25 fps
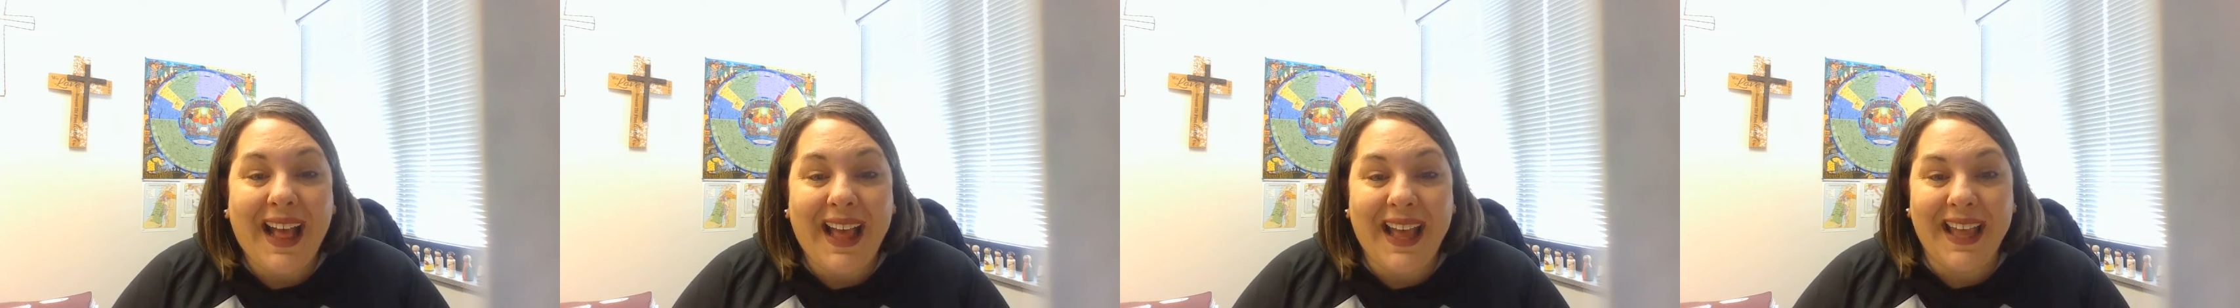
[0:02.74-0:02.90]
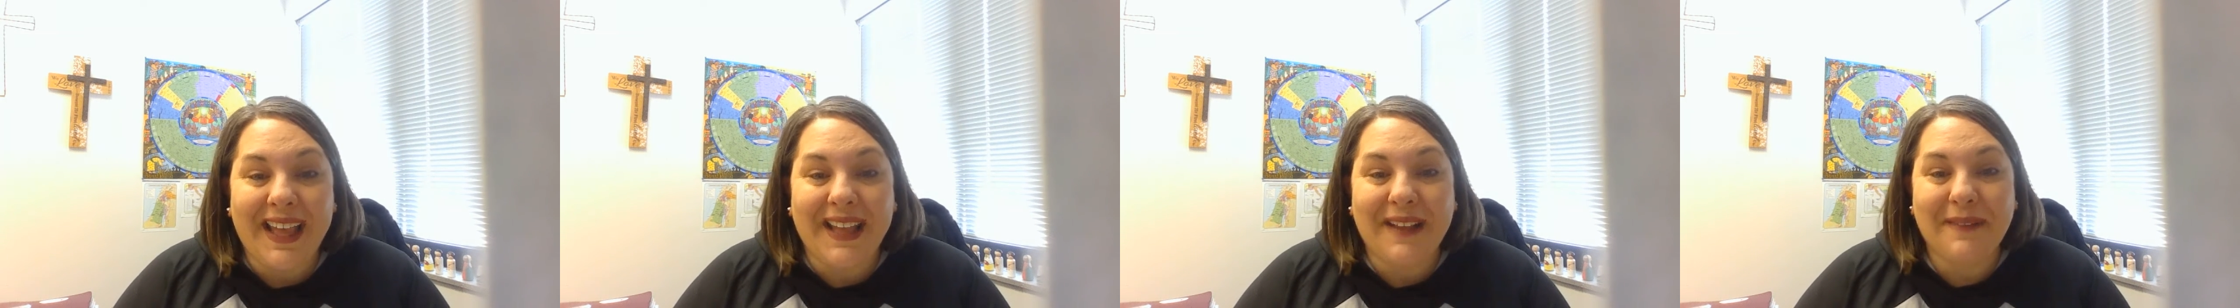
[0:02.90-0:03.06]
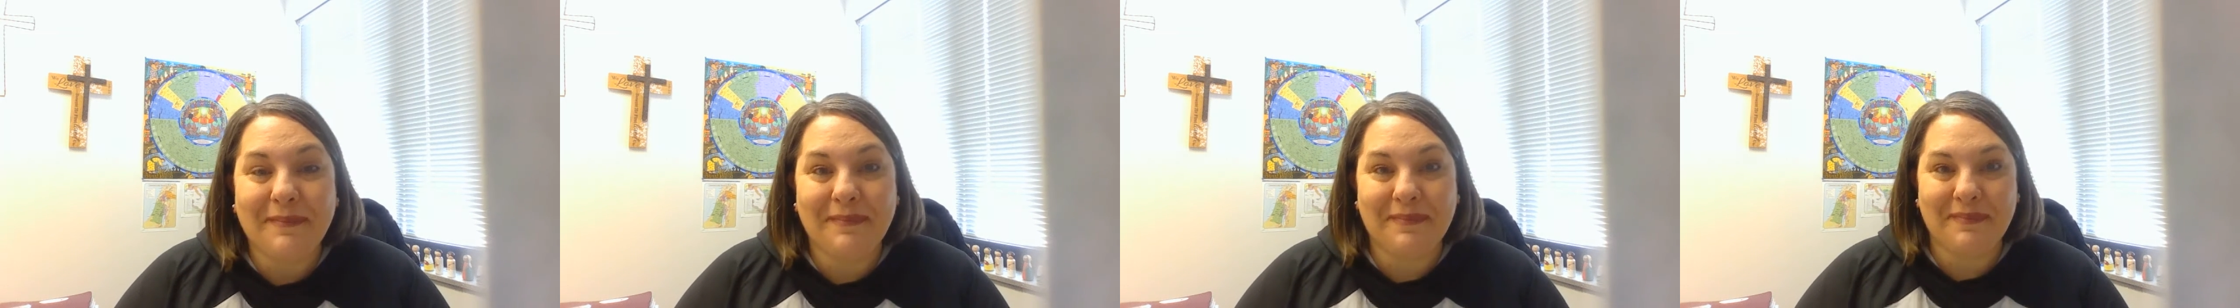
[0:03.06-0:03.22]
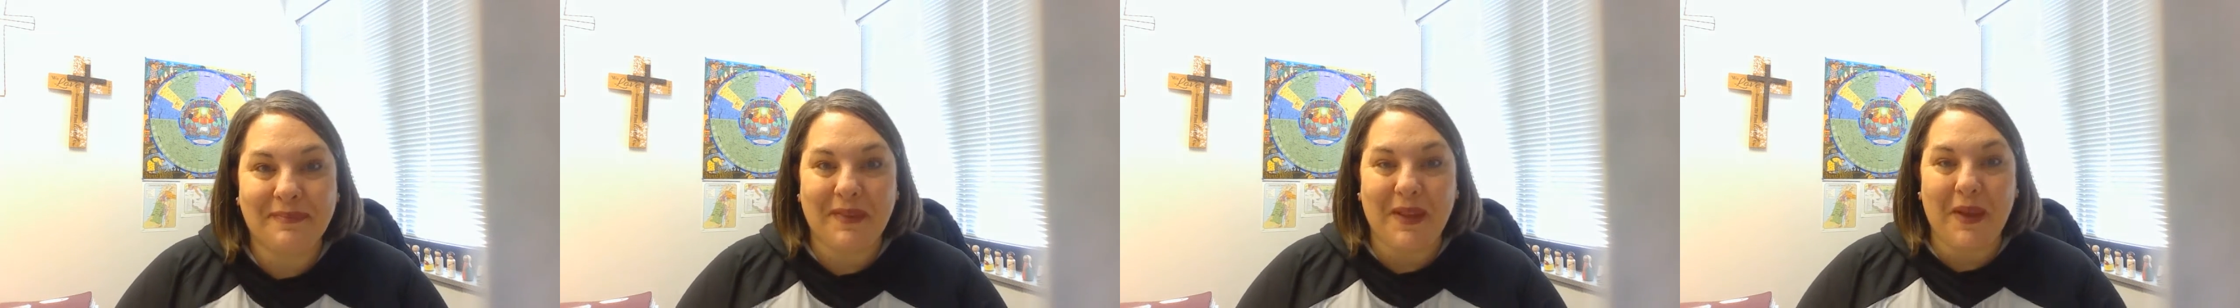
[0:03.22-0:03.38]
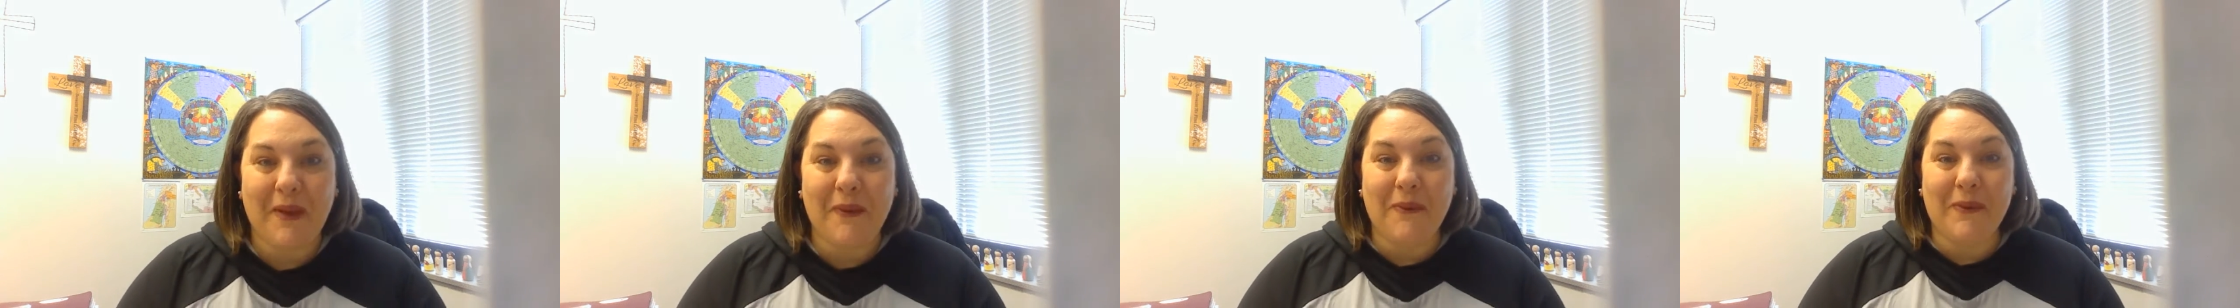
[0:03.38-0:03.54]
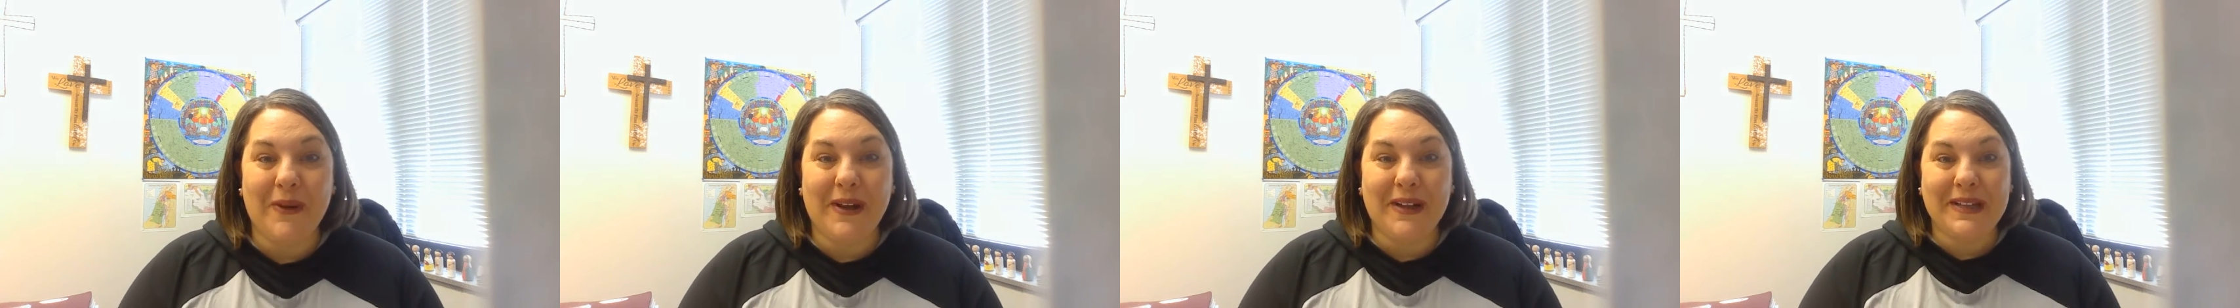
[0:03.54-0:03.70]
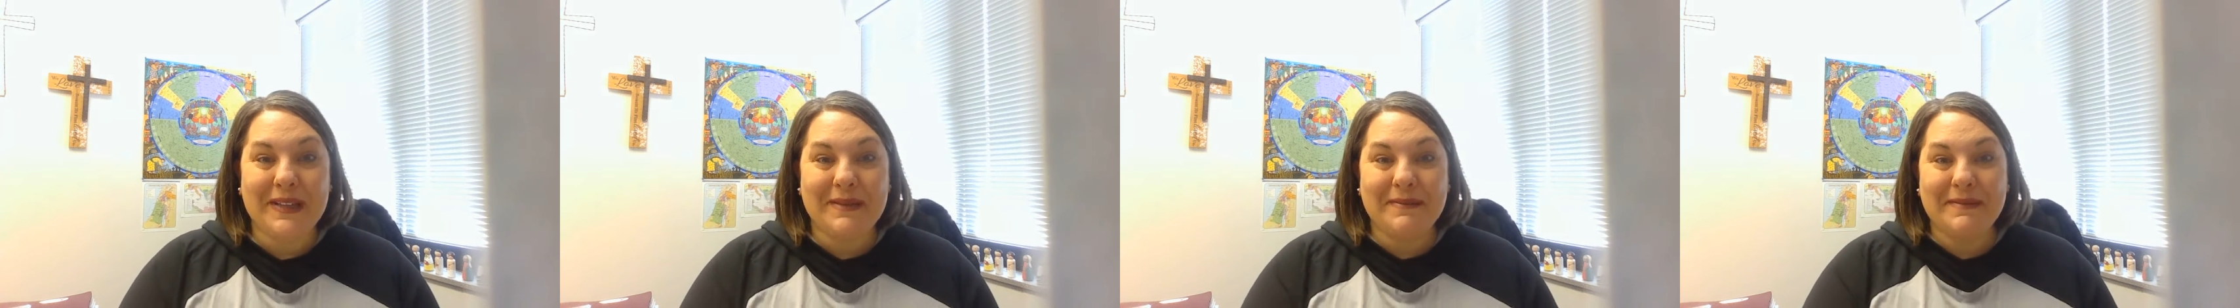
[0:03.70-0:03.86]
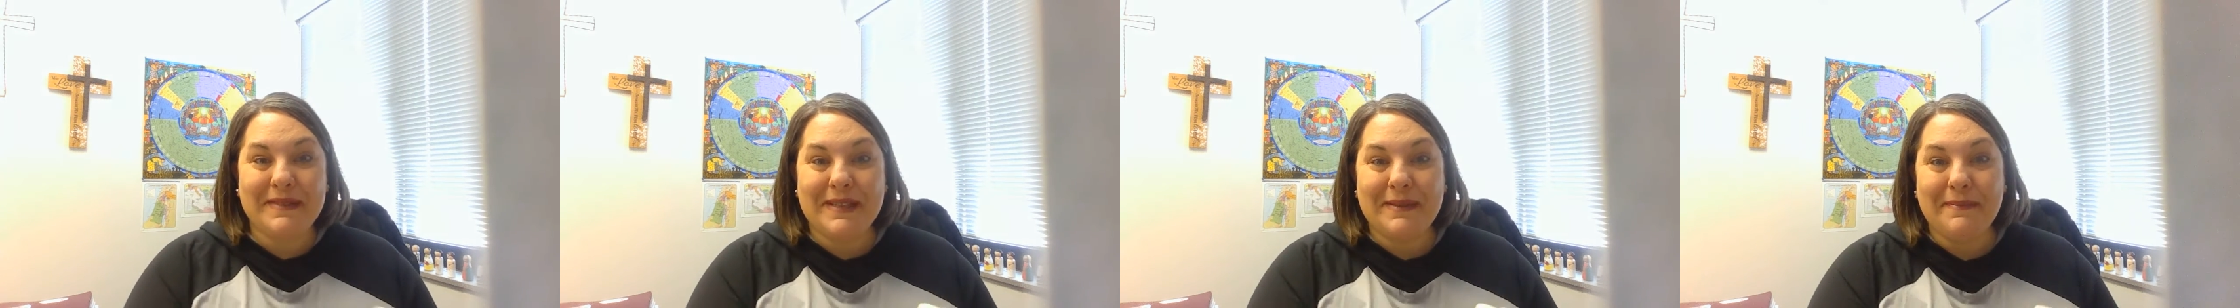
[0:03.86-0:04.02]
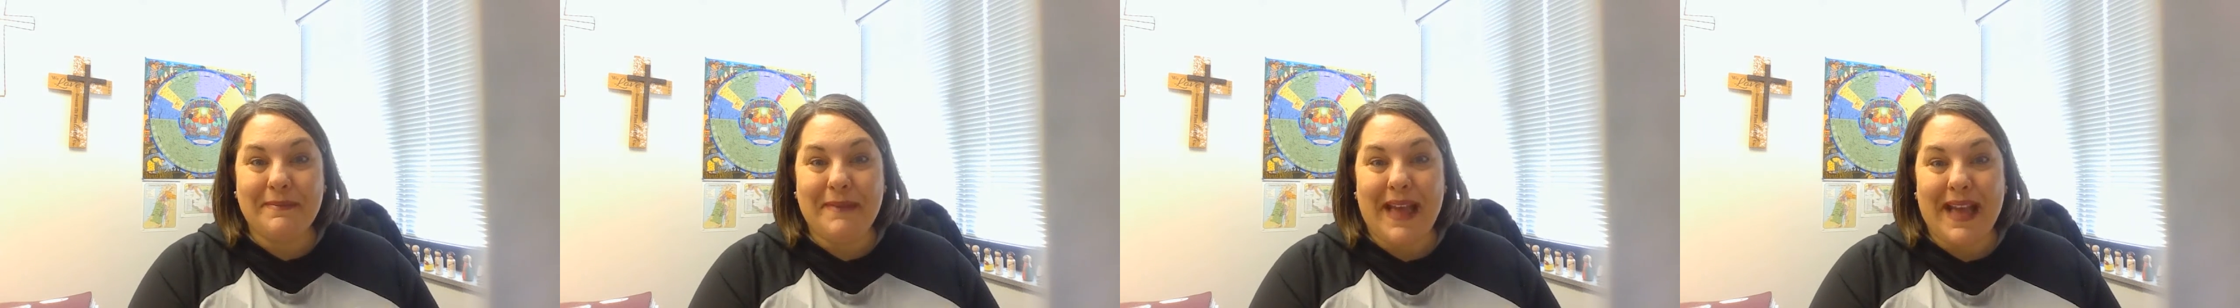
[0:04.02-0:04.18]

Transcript: Hi, welcome to